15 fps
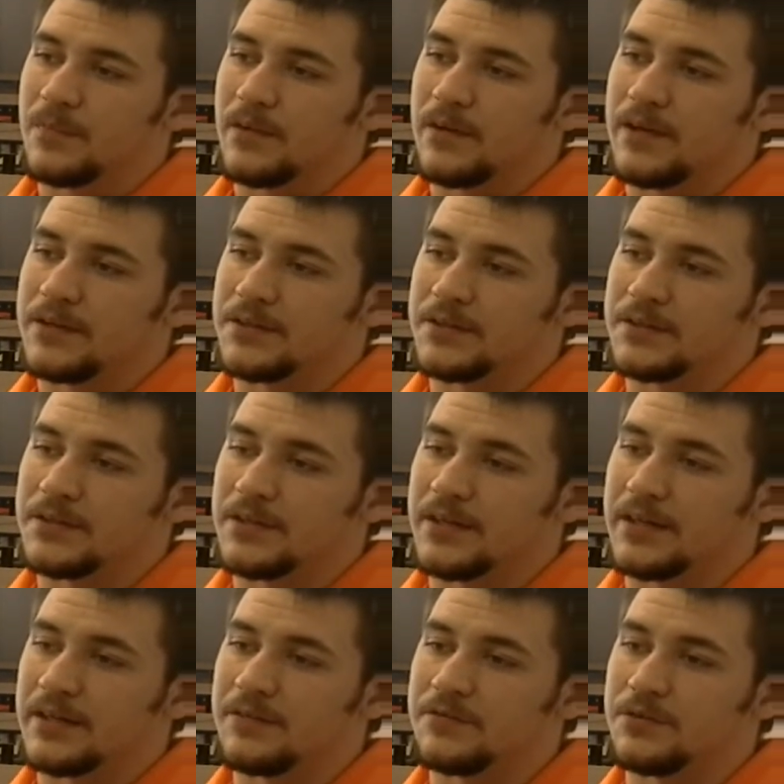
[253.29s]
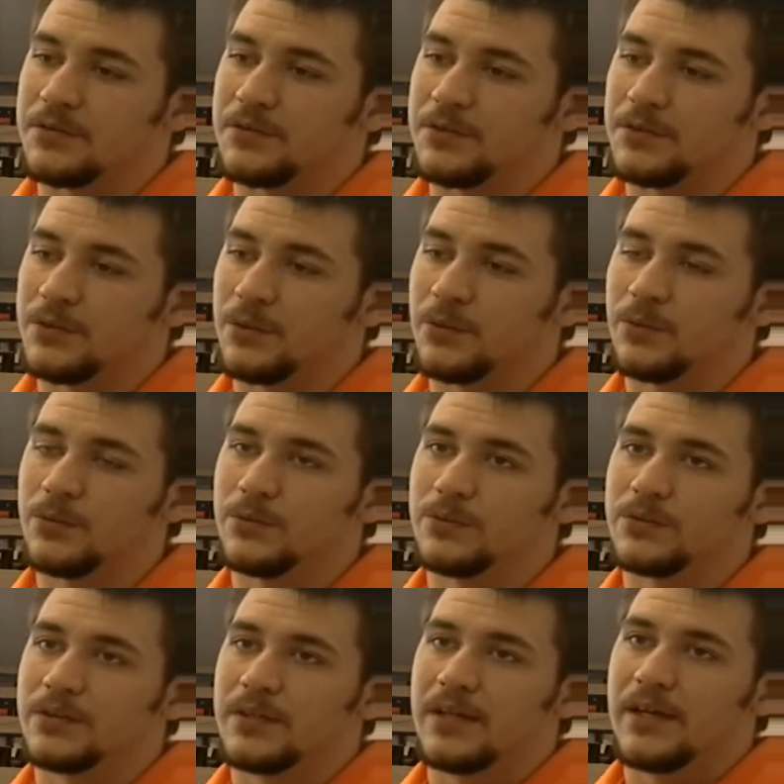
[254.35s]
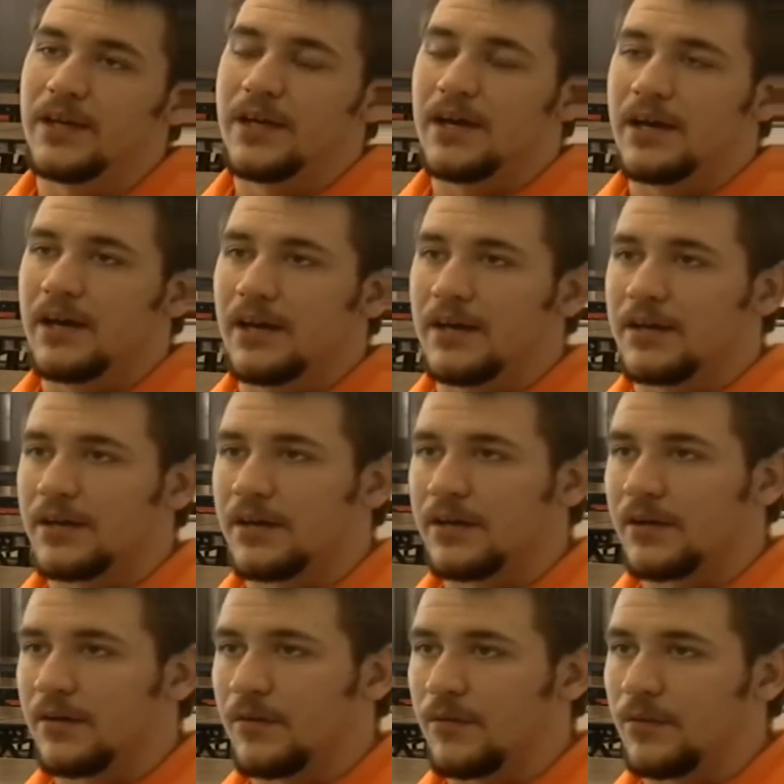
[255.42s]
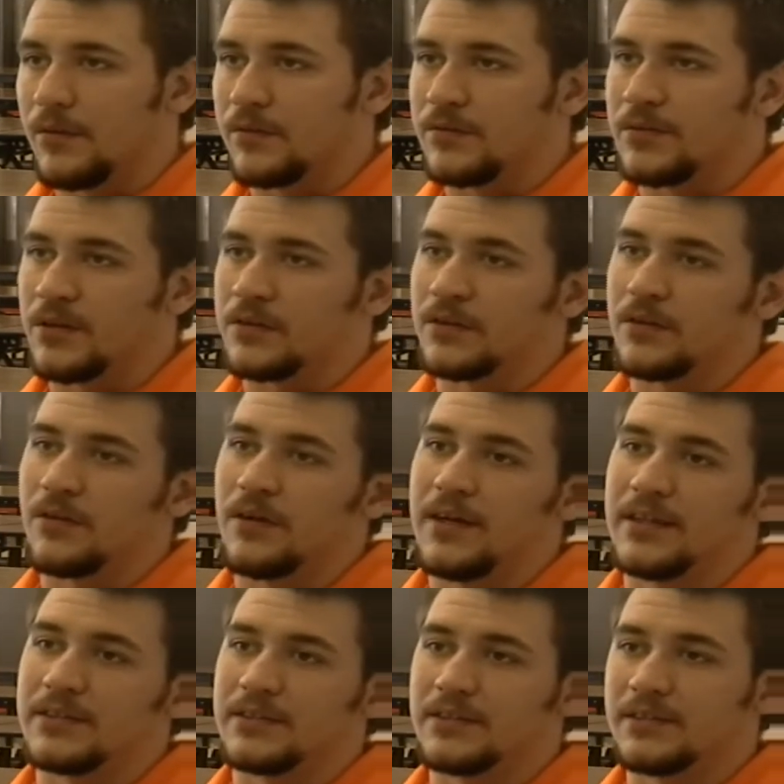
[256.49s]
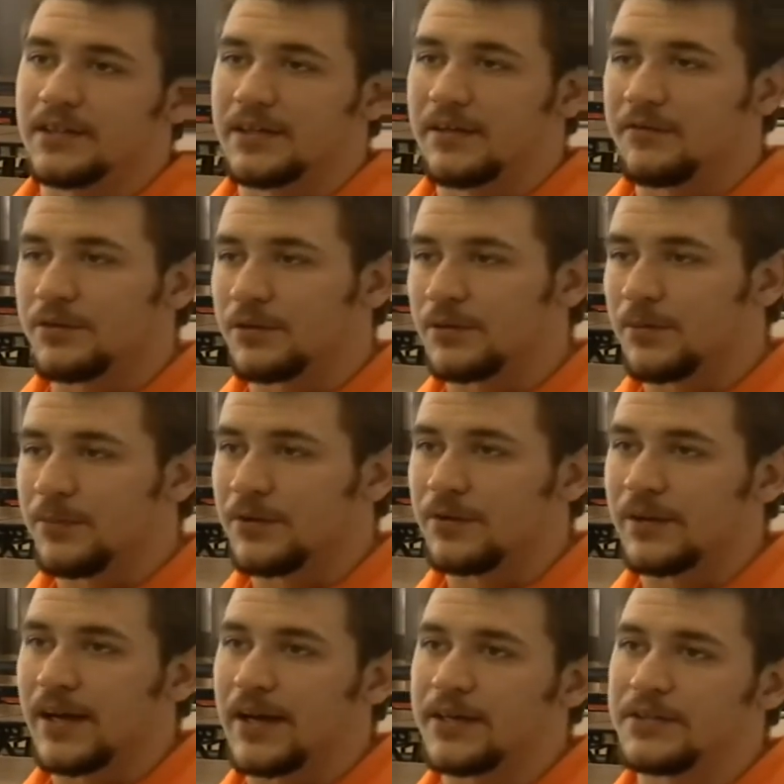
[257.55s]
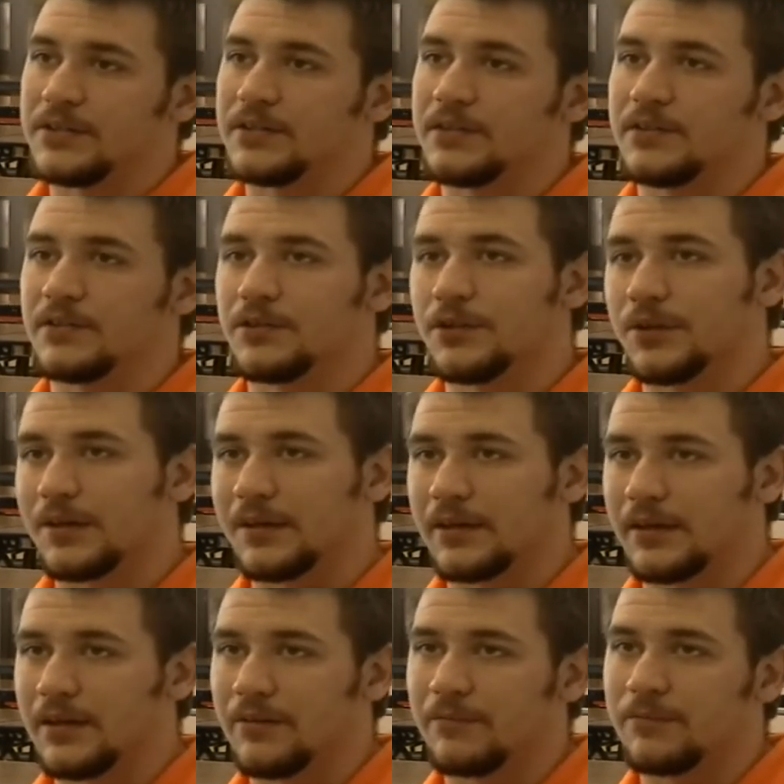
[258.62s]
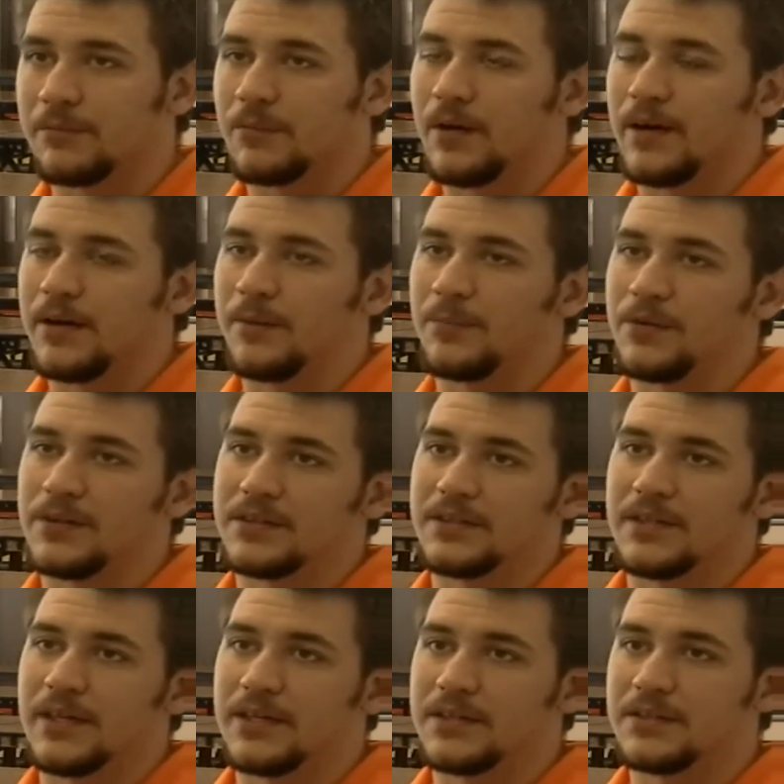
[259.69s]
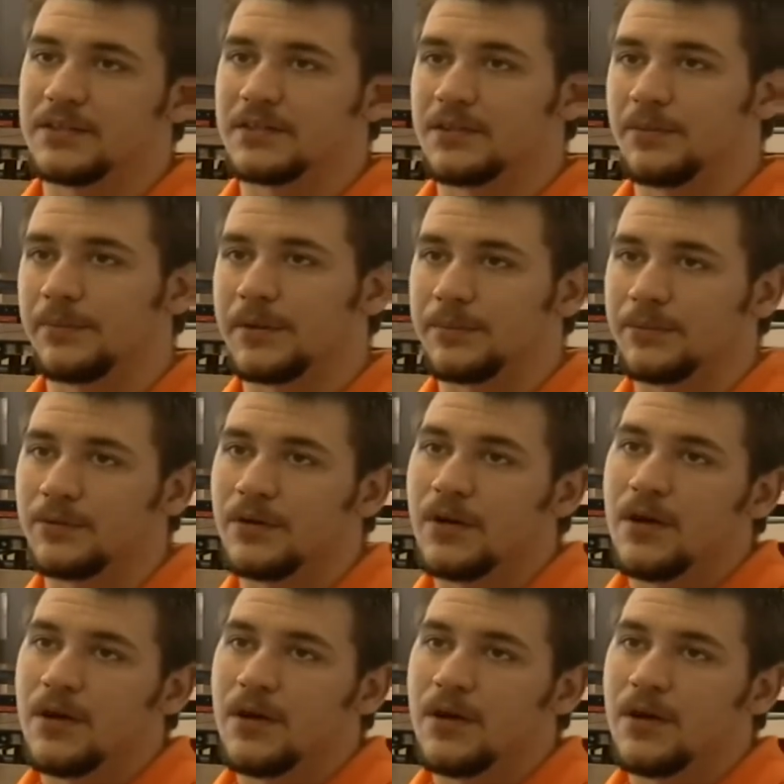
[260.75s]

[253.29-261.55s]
it gives you the tools. Certain classes, they give you communication, so you can give presentations to people